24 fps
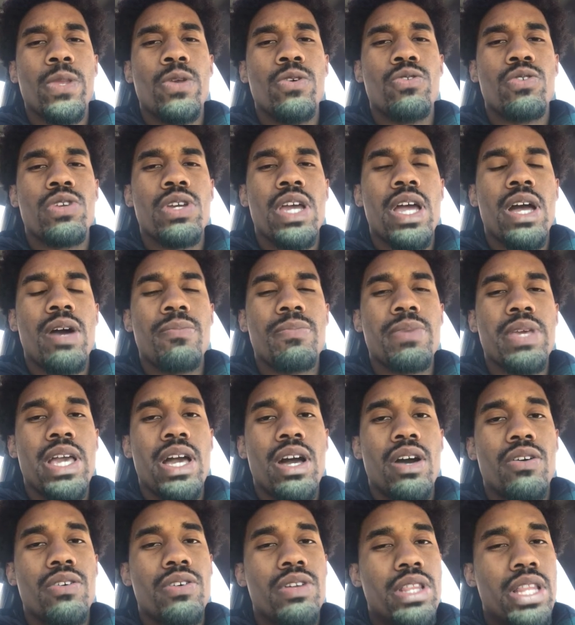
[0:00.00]
who can help me
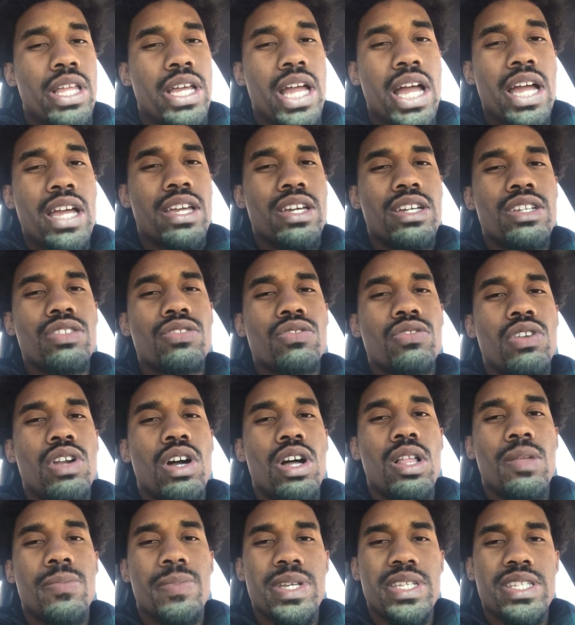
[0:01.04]
out. Like, I couldn't do it
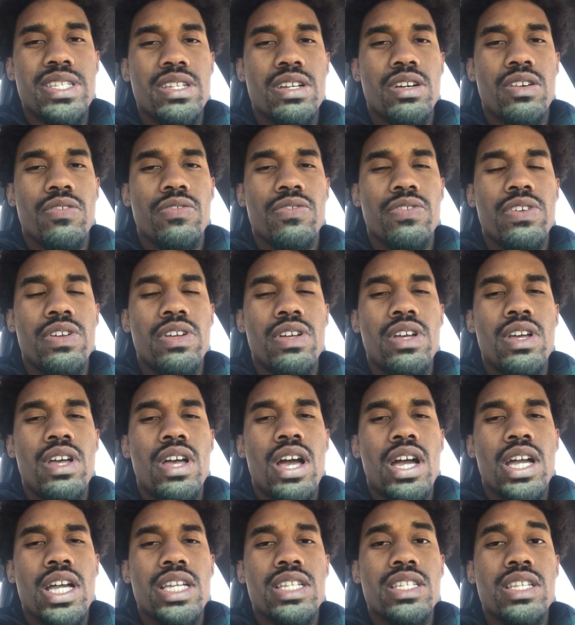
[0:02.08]
all on myself,
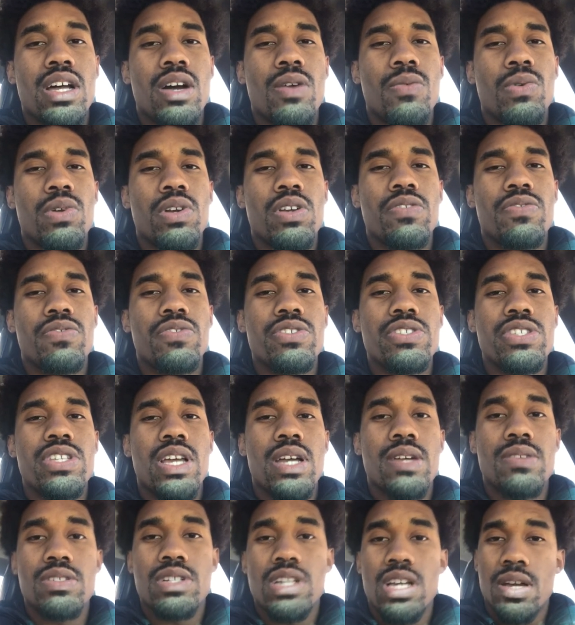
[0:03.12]
because I work a
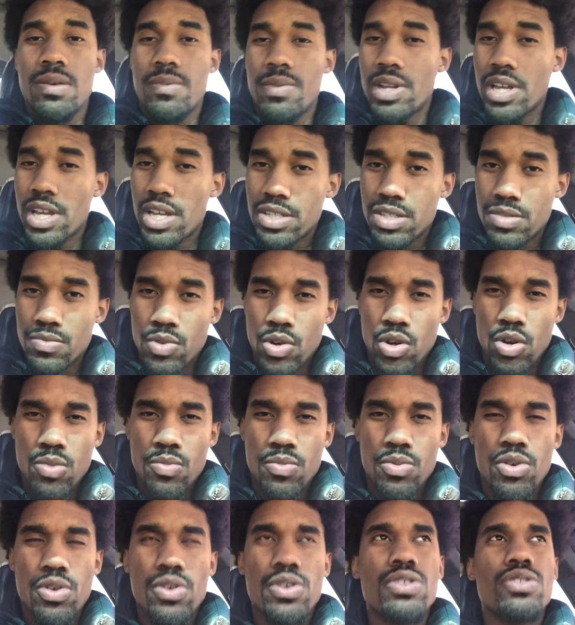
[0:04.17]
full-time job, but I got some
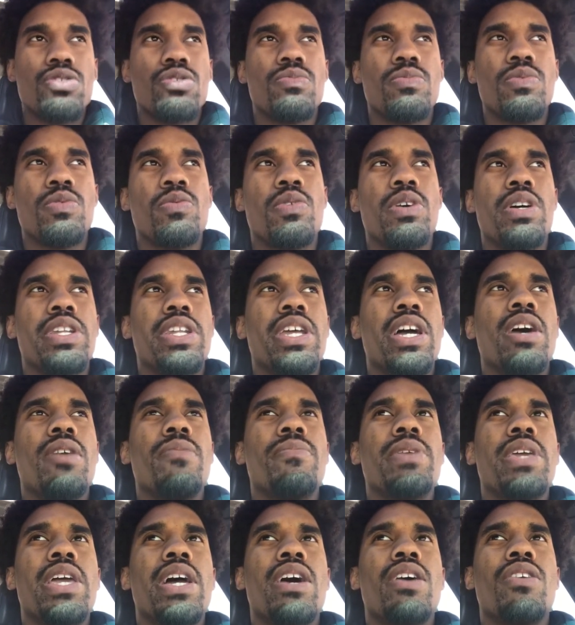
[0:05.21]
homeboys who'll be willing to help
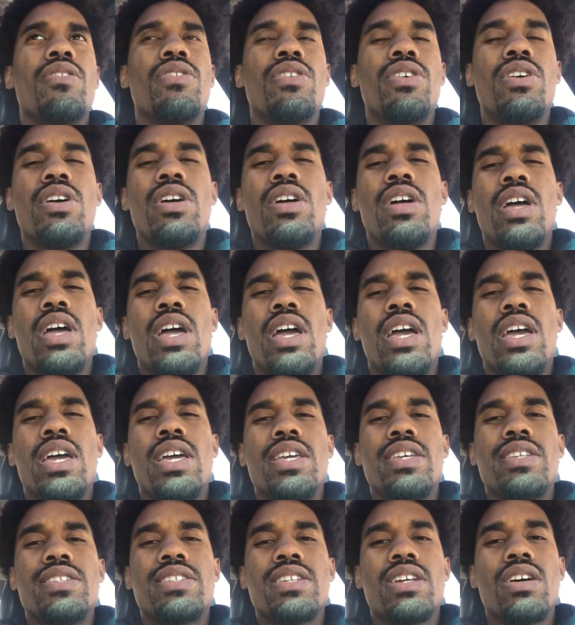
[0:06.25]
me out. And
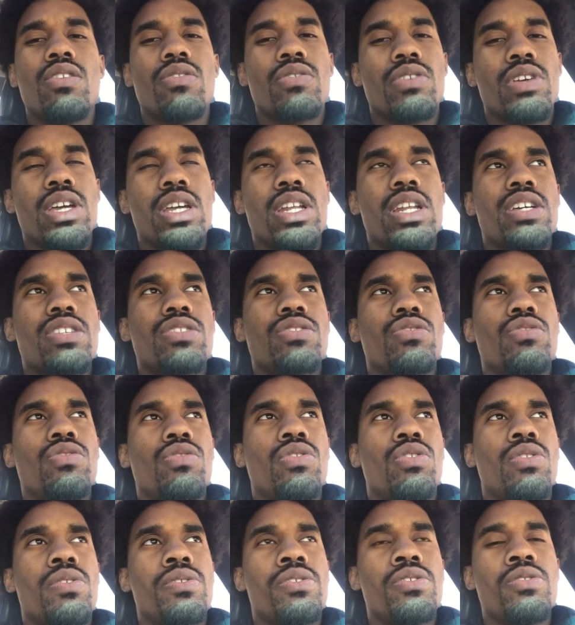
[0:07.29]
he said, okay, that's
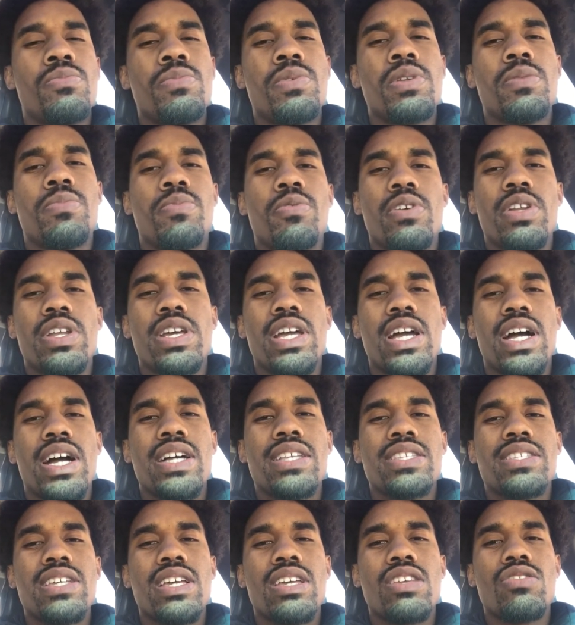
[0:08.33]
cool. You be the point of
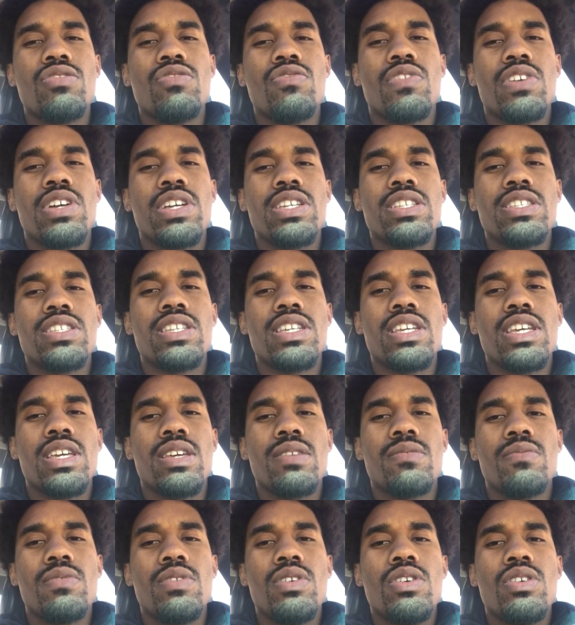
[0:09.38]
contact, you run your
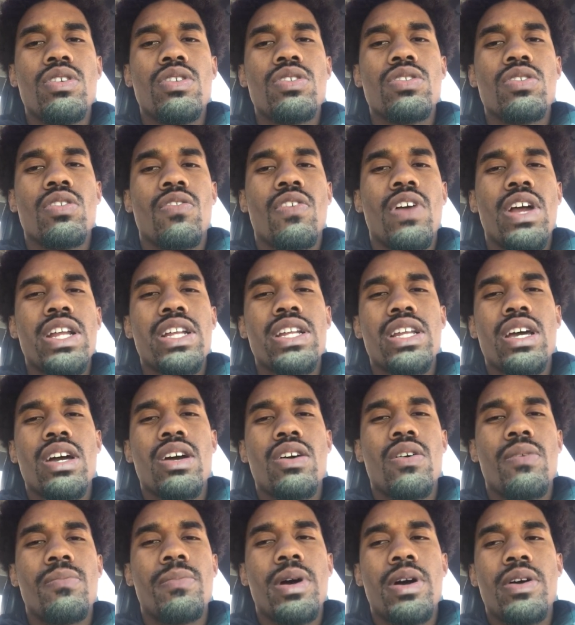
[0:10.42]
team. So right
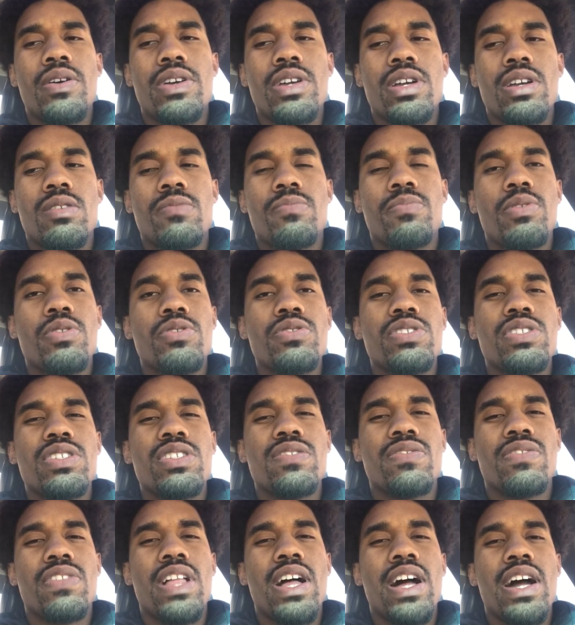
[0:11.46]
now I'm out here posting
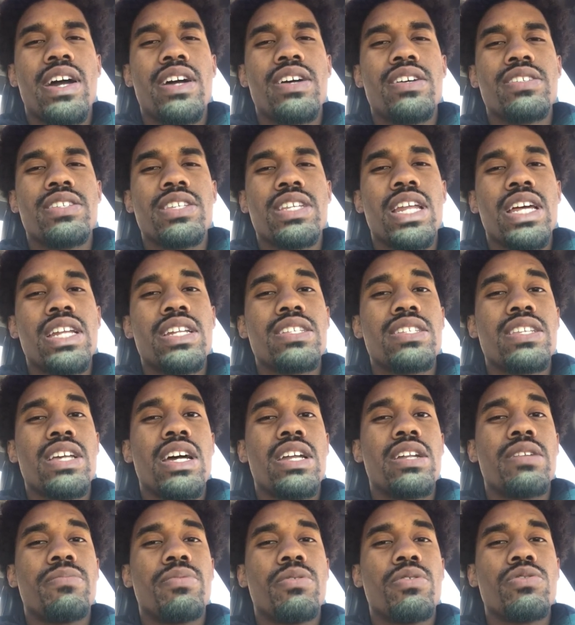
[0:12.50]
these flyers, and I
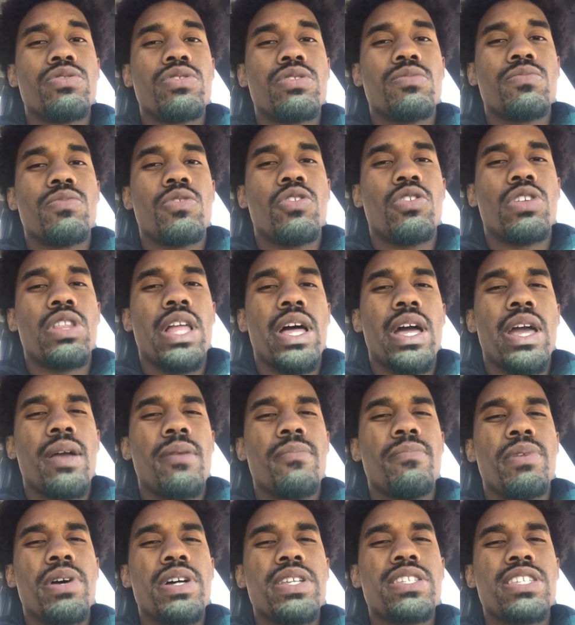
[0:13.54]
decided to post them on like
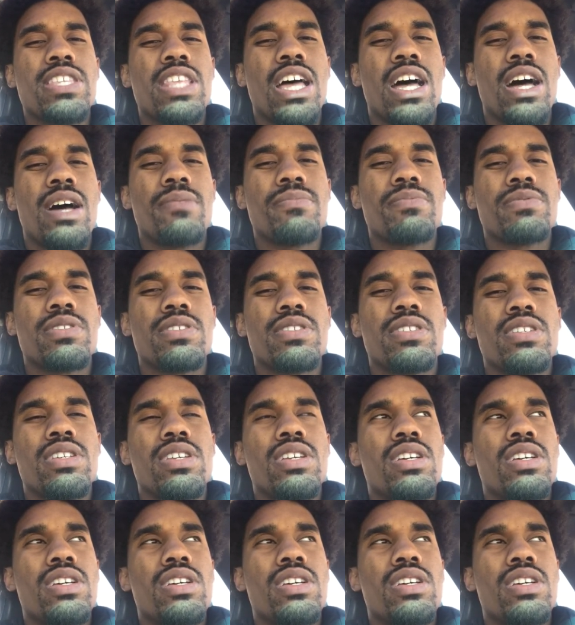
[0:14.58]
bus stops,